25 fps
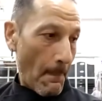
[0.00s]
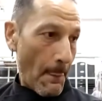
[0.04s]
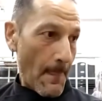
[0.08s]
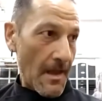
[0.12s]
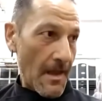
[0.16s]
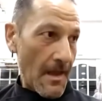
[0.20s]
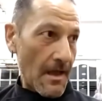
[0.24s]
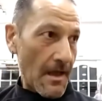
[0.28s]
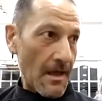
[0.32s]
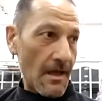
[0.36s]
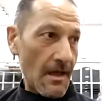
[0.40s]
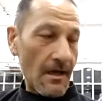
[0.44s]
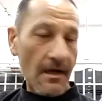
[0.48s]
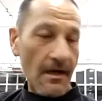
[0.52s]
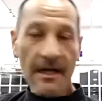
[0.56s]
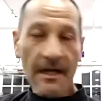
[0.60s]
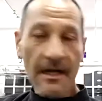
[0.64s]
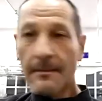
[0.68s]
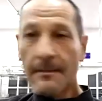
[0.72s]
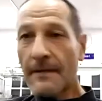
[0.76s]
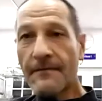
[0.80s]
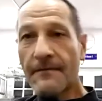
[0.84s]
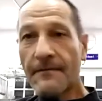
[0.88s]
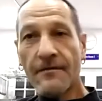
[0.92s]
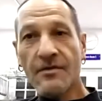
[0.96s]
and I had him
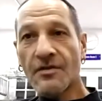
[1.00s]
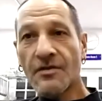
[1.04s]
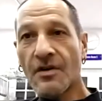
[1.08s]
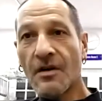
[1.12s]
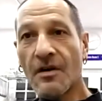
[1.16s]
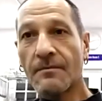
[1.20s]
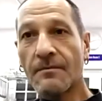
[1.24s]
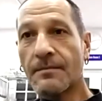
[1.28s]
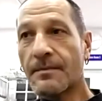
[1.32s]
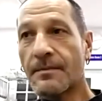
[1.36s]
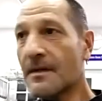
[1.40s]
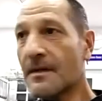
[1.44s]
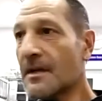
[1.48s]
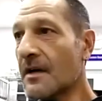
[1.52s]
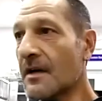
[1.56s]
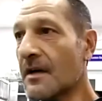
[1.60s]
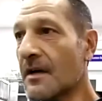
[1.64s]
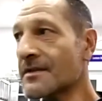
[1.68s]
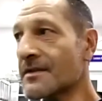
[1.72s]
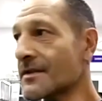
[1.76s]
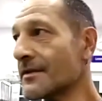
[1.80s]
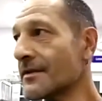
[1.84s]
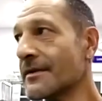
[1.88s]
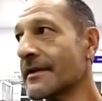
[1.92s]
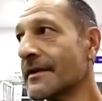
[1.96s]
up for a job. Then I was
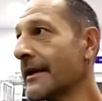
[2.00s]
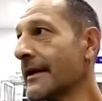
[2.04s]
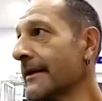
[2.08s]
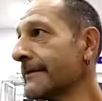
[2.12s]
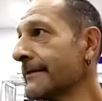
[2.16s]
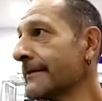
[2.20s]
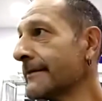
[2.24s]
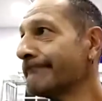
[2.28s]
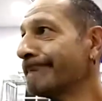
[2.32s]
doing